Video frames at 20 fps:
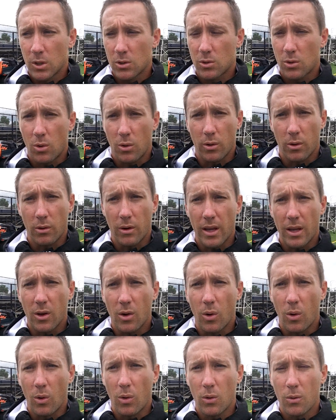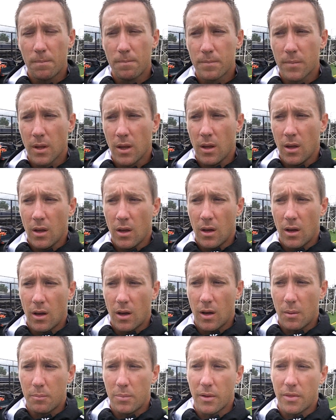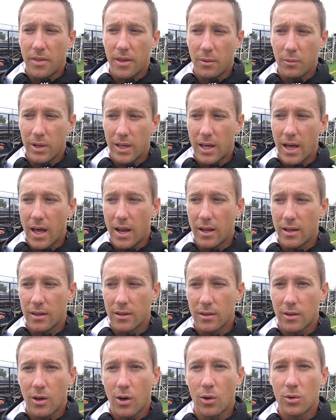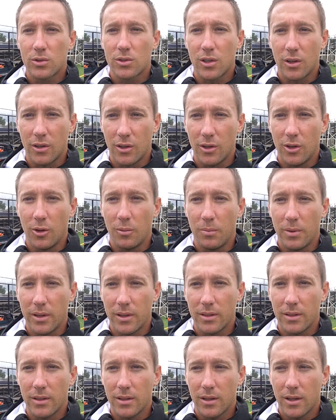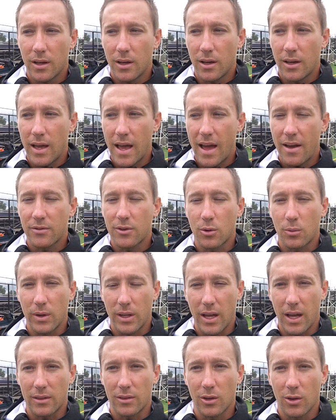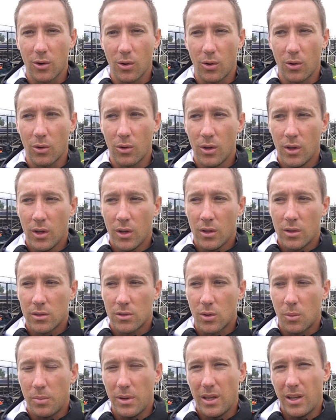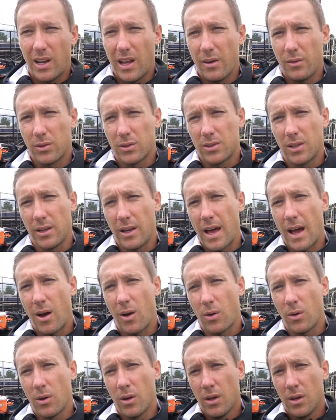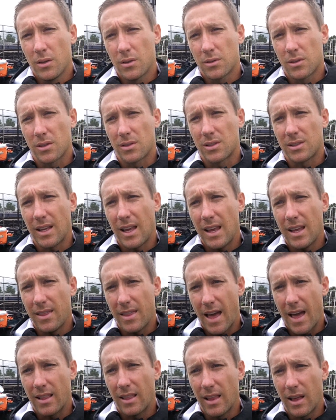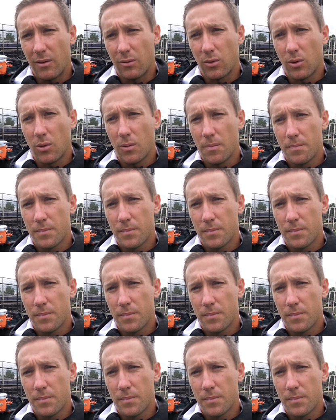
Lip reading: scored a great goal. But then we kind of coasted a little bit after we got the goal. So being able to now sustain that level,